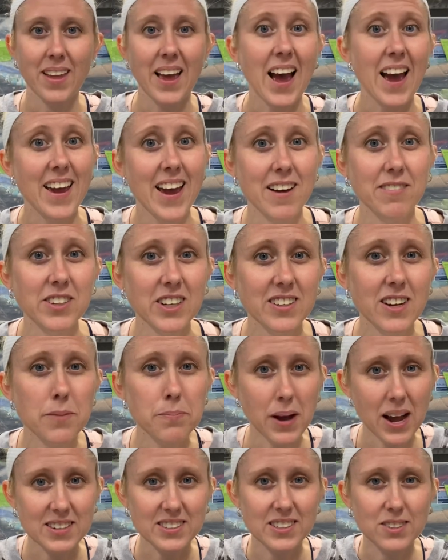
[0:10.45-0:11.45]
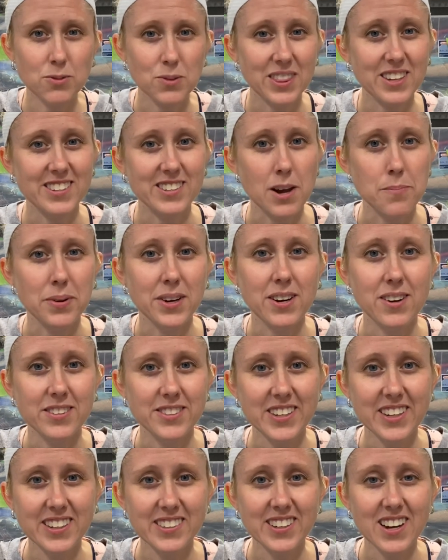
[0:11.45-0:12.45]
I have done unboxings with this company on
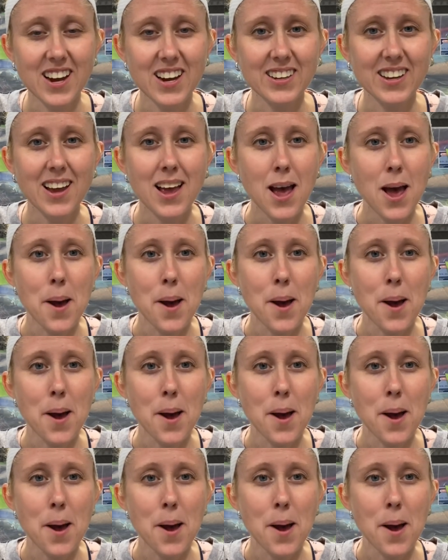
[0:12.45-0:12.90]
TikTok,